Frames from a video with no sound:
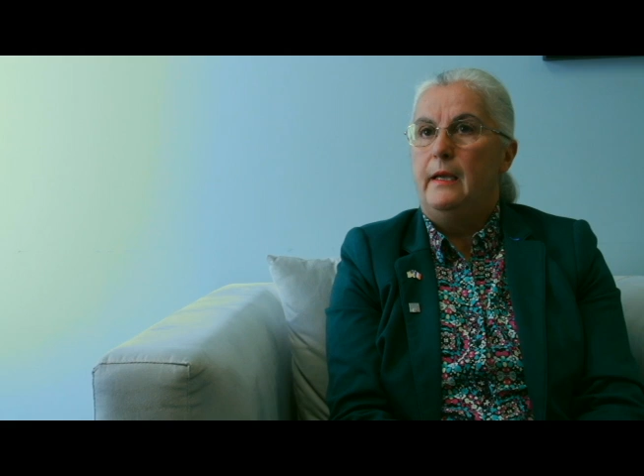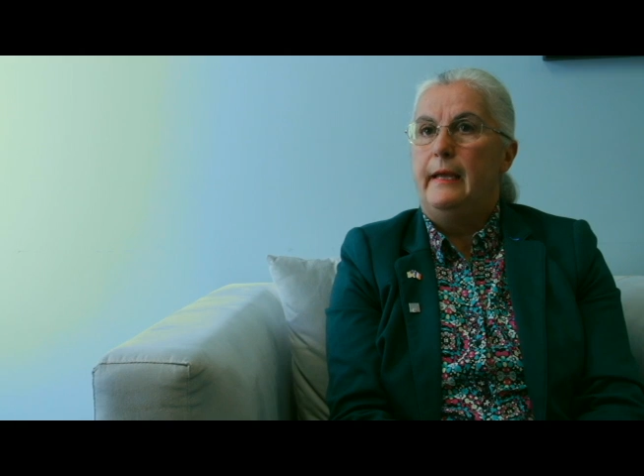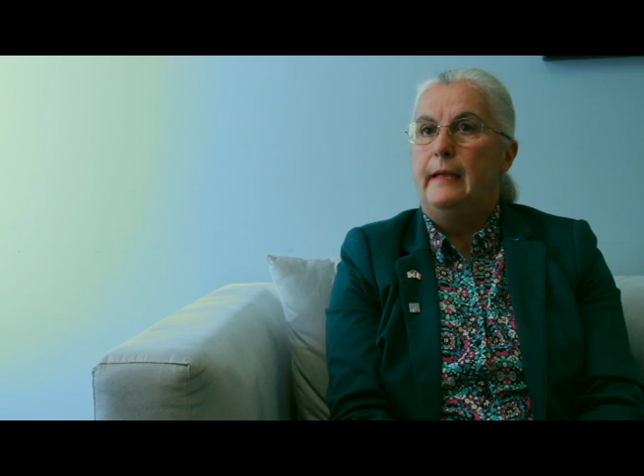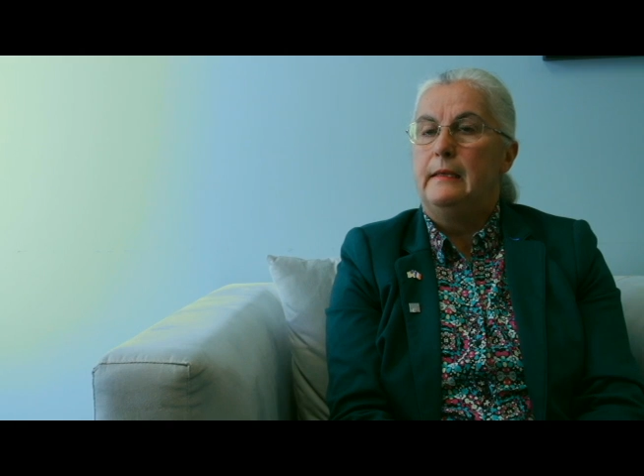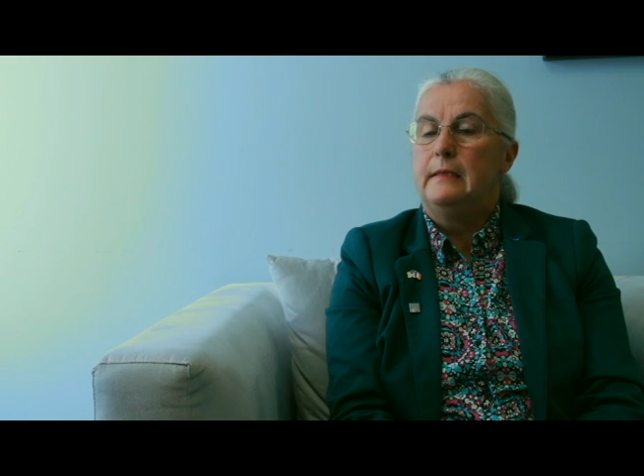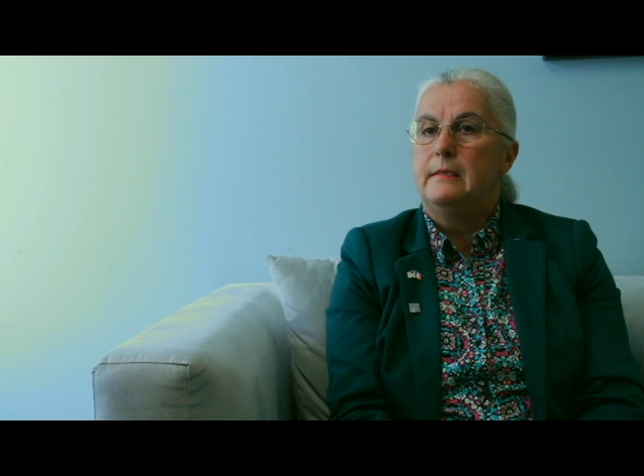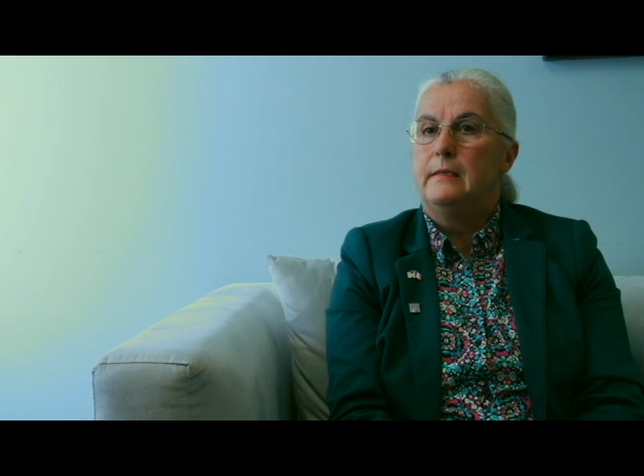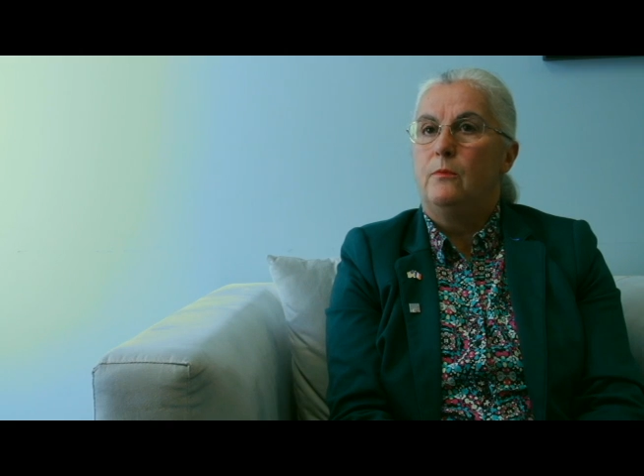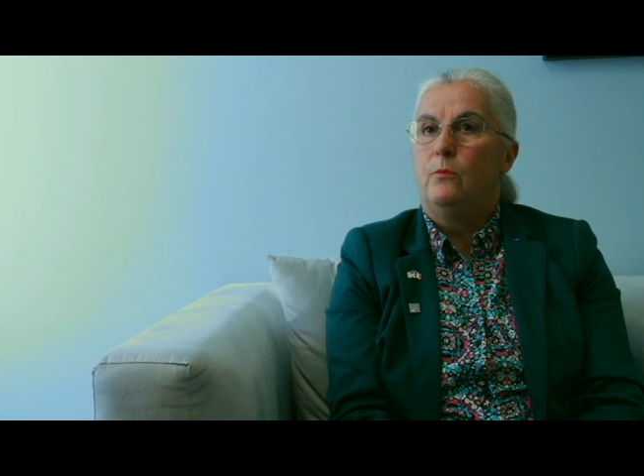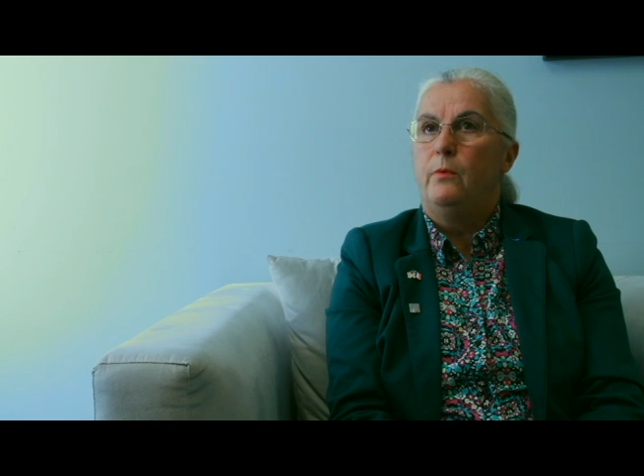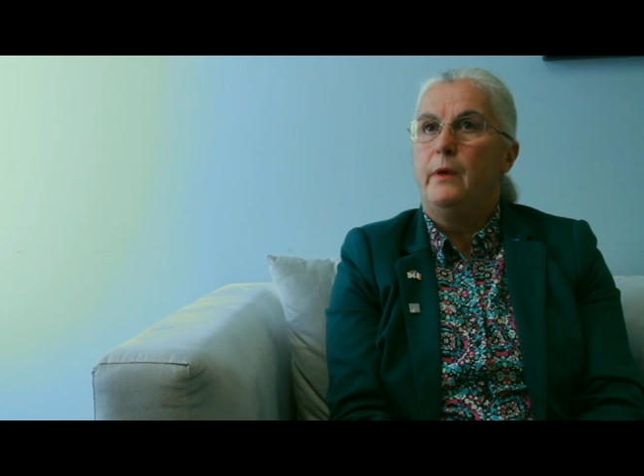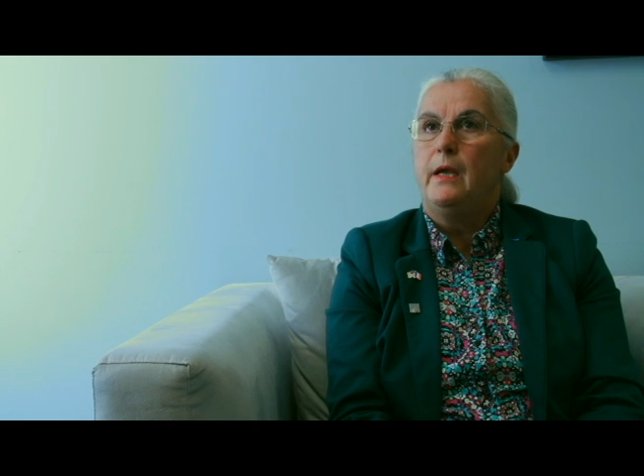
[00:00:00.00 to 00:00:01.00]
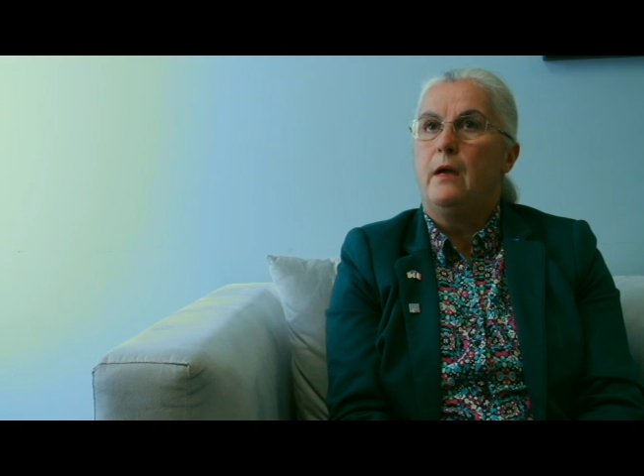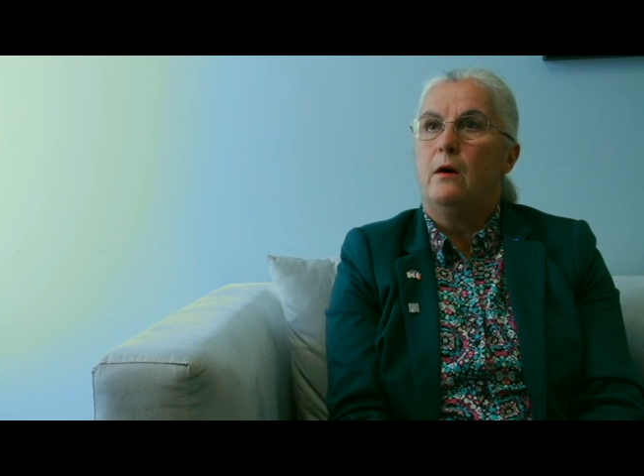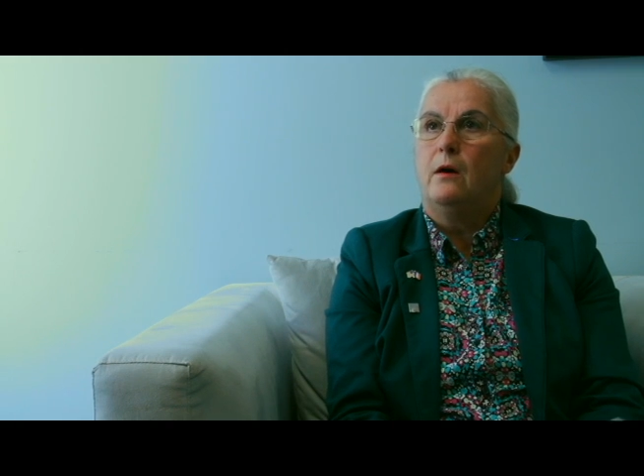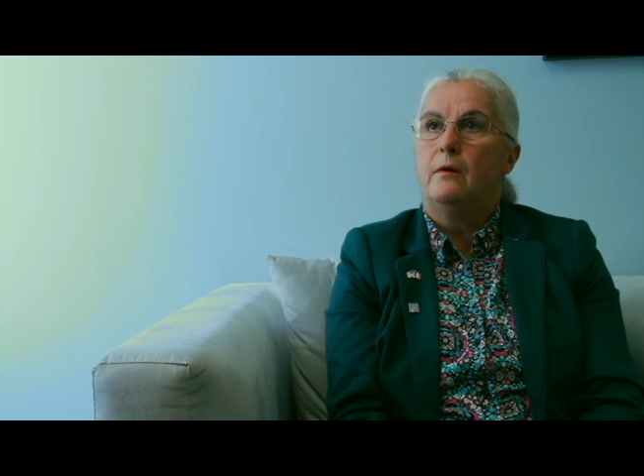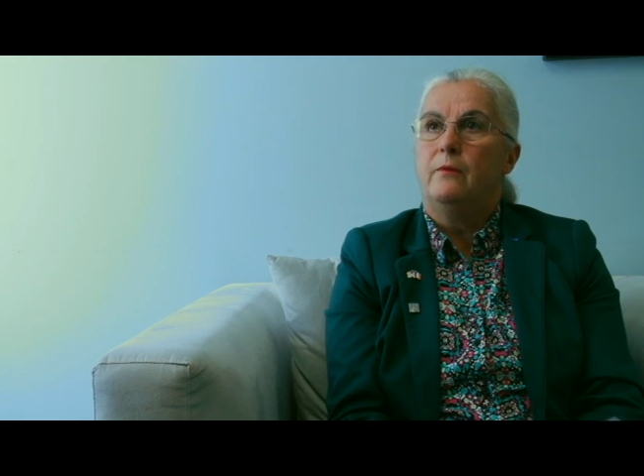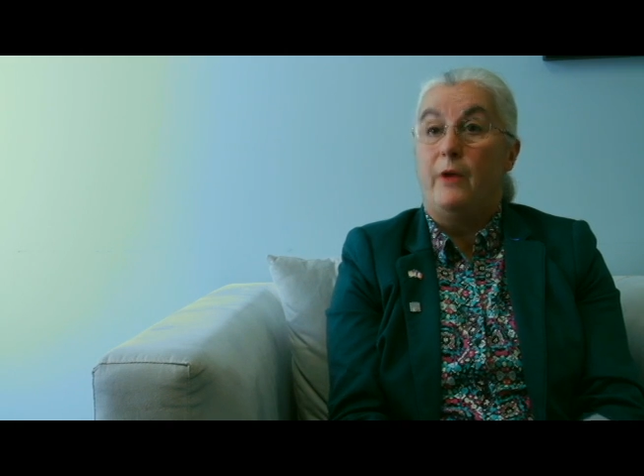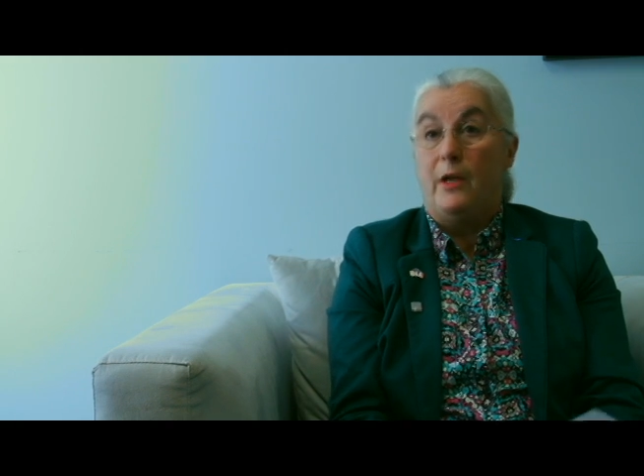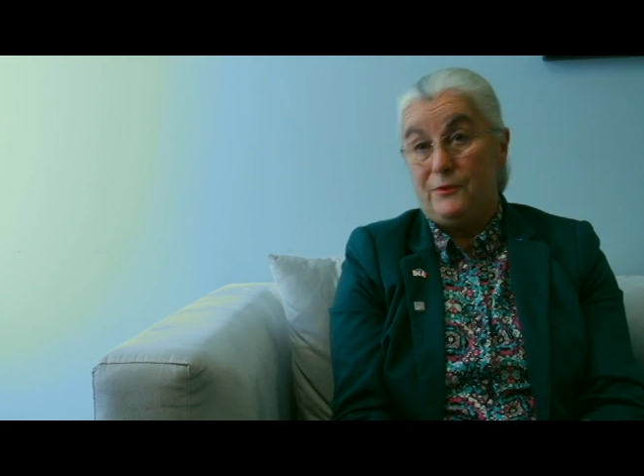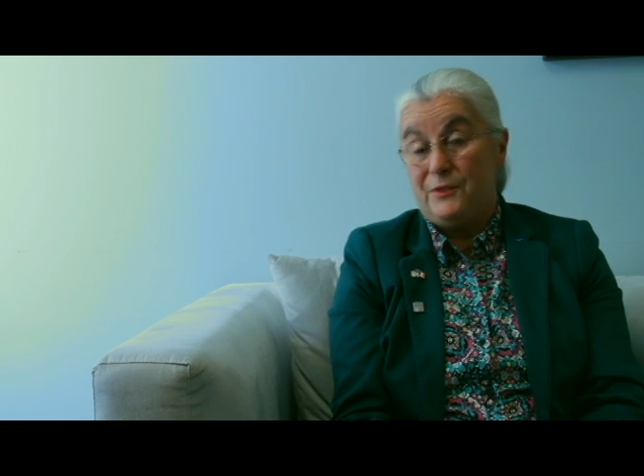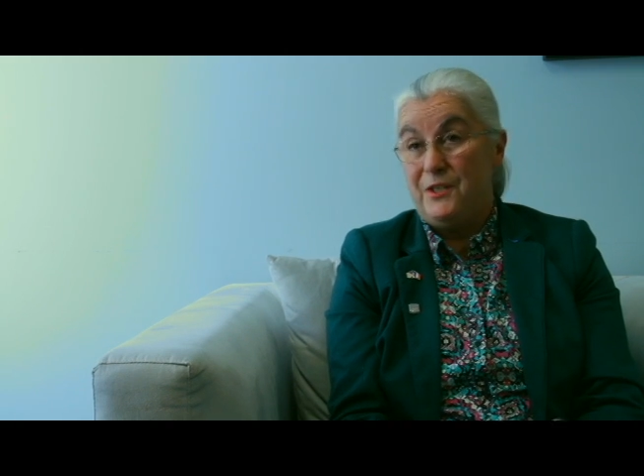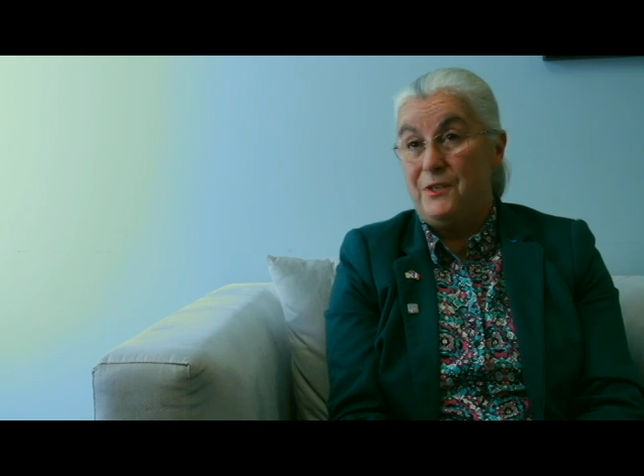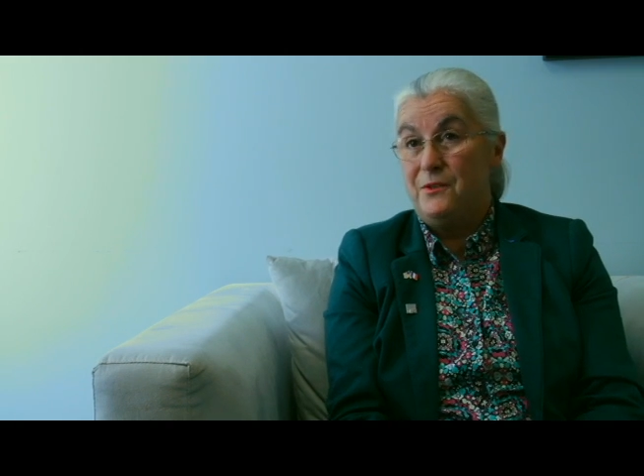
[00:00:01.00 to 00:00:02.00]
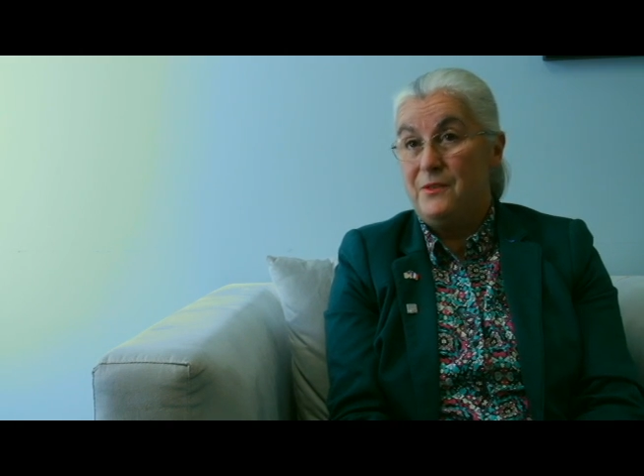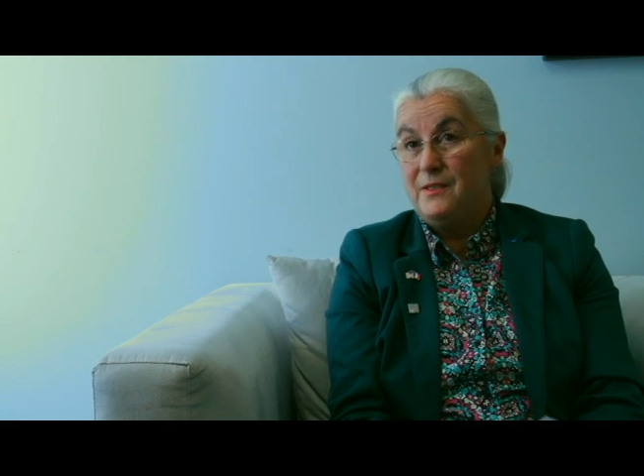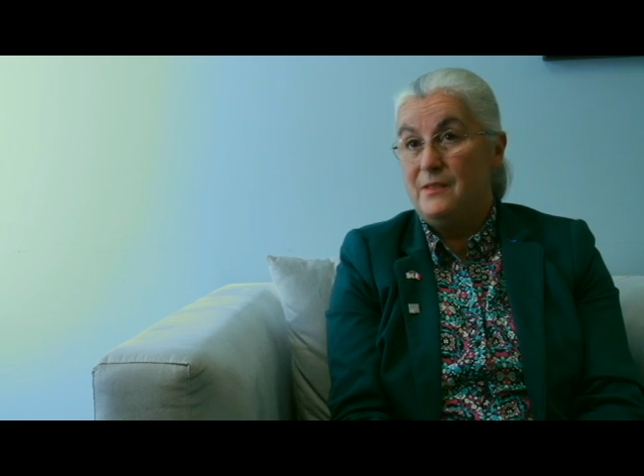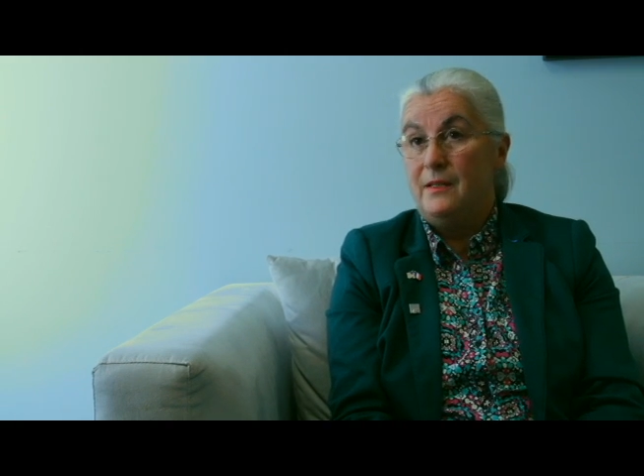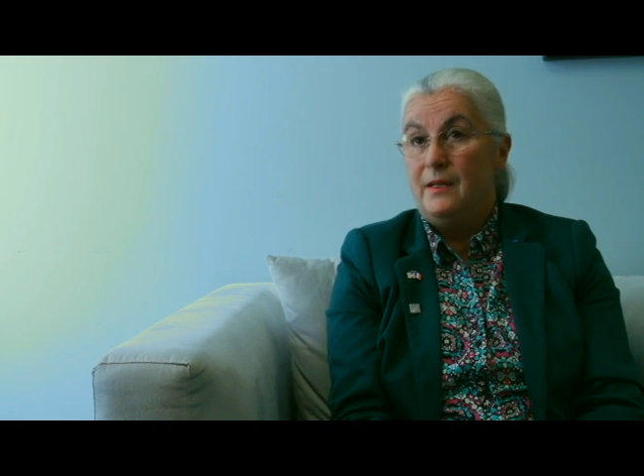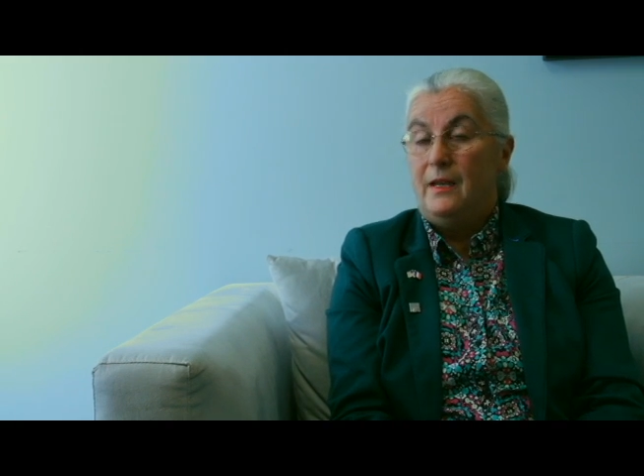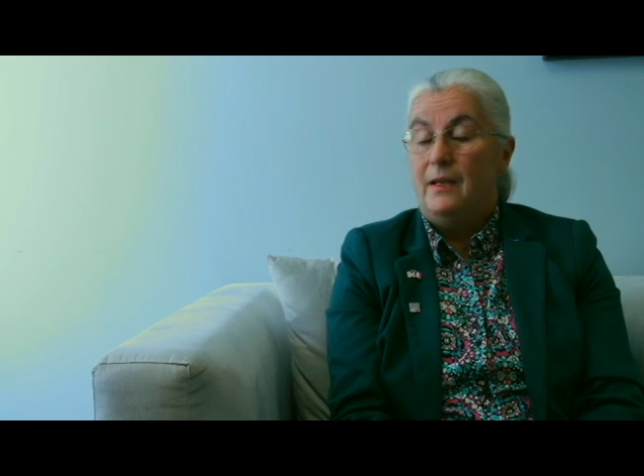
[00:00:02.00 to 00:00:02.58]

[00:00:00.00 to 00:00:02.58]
And we are volunteers